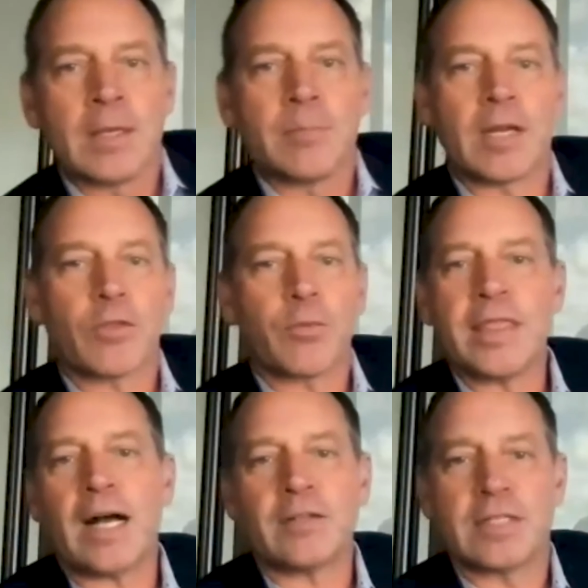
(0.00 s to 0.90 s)
but a
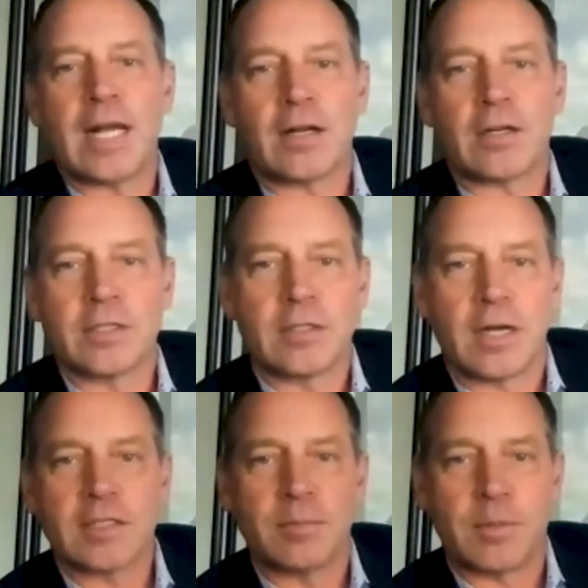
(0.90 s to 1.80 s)
$3,000
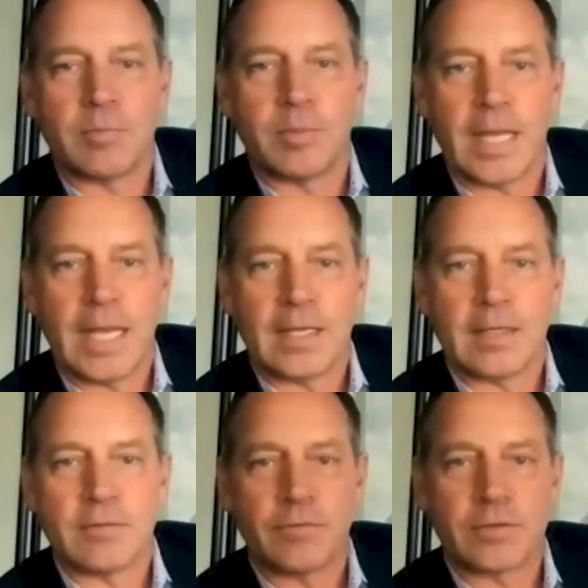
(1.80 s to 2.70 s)
deductible plan
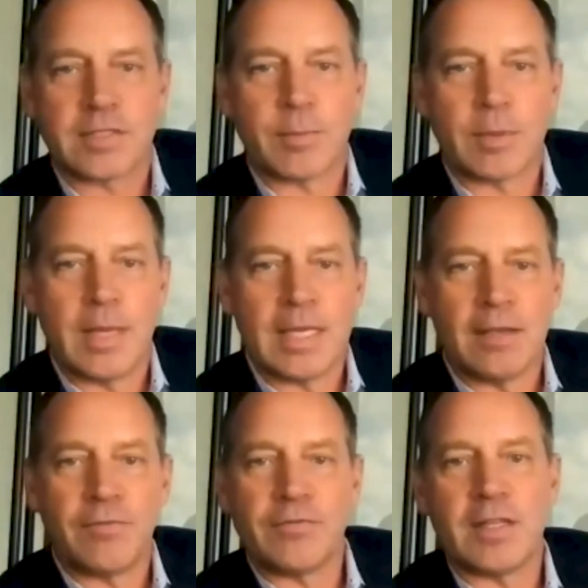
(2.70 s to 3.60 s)
for someone
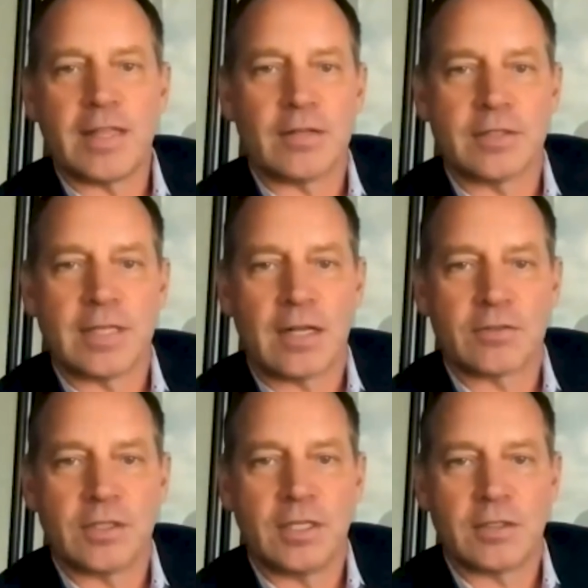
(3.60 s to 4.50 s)
making
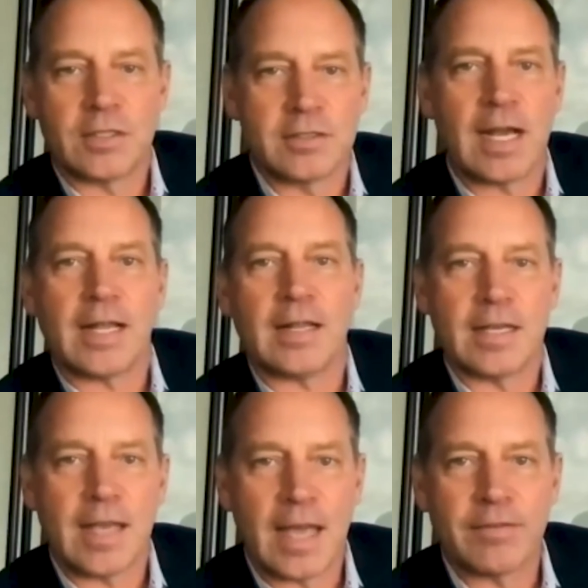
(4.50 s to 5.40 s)
$50,000 a year is not
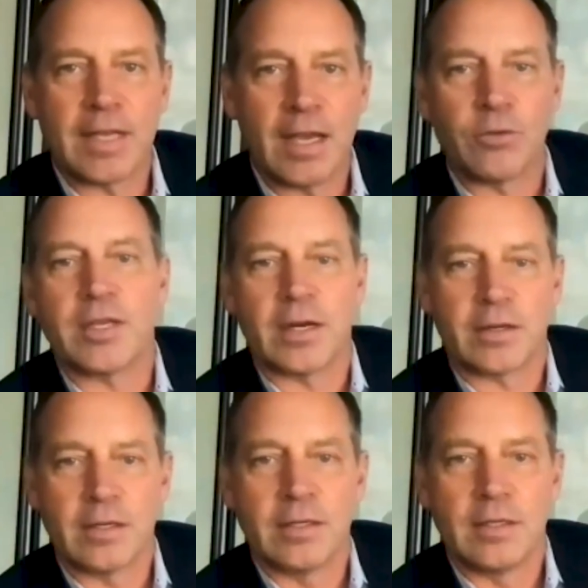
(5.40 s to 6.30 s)
like having healthcare.
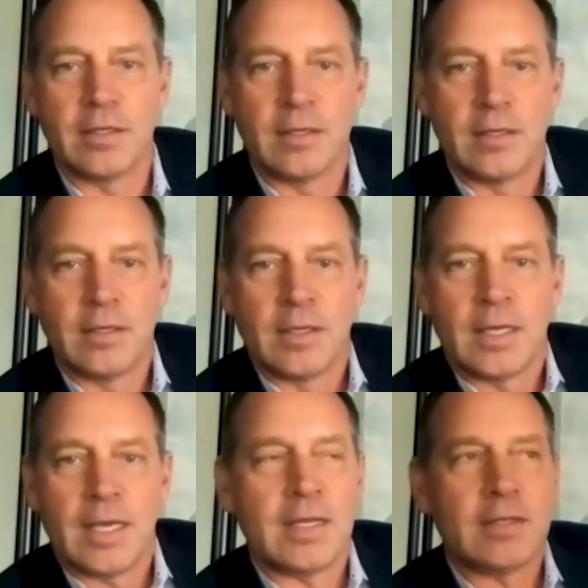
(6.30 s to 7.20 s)

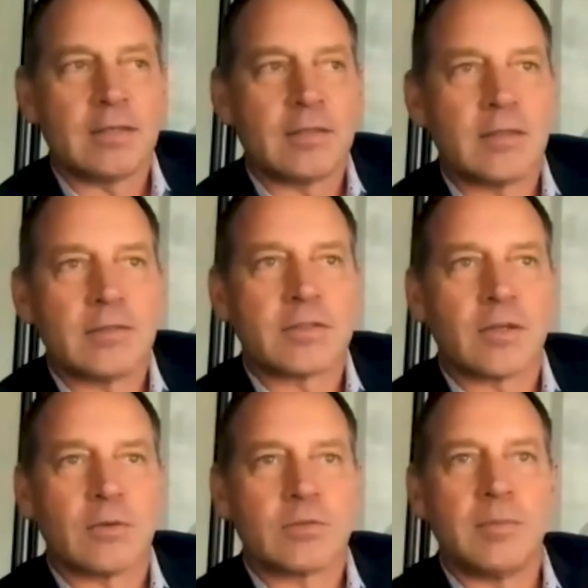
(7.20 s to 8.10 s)
And
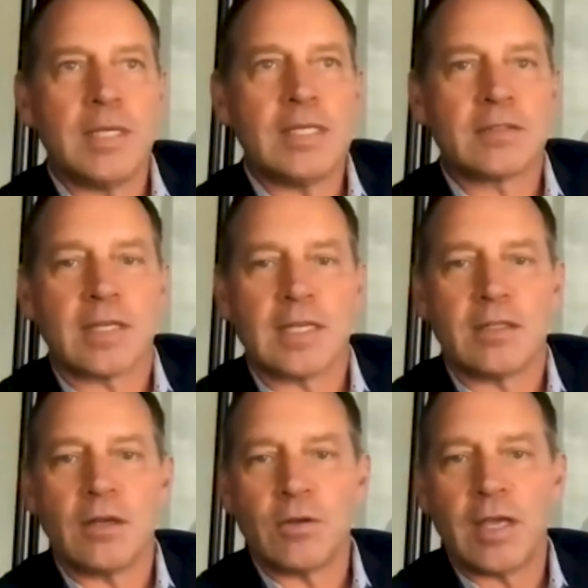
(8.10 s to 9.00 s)
so to me, it's like,
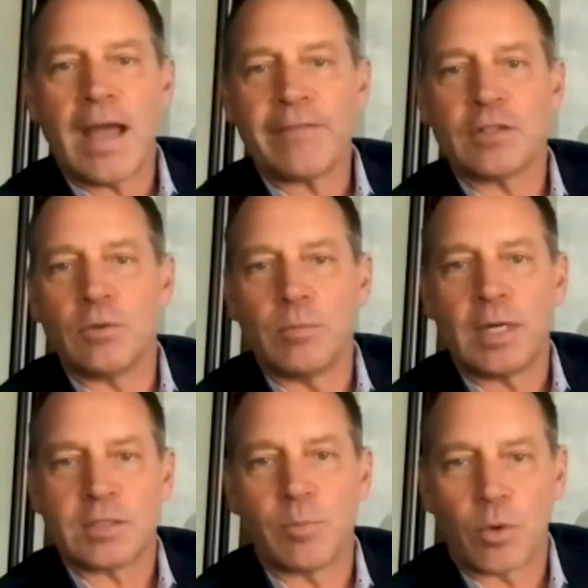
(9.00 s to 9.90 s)
no, you have to do
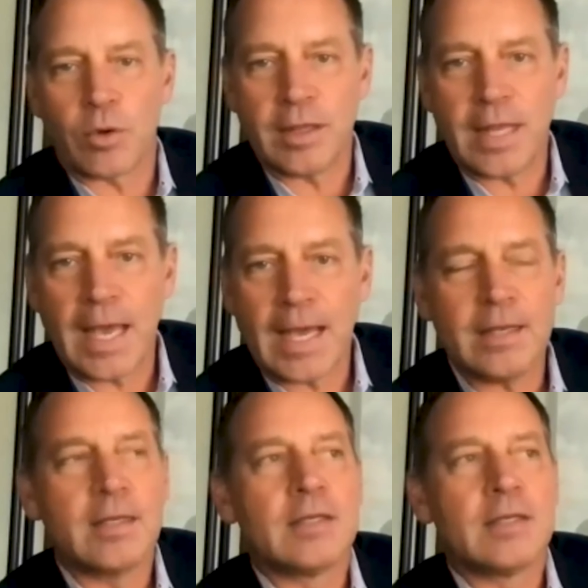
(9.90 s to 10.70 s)
much more than that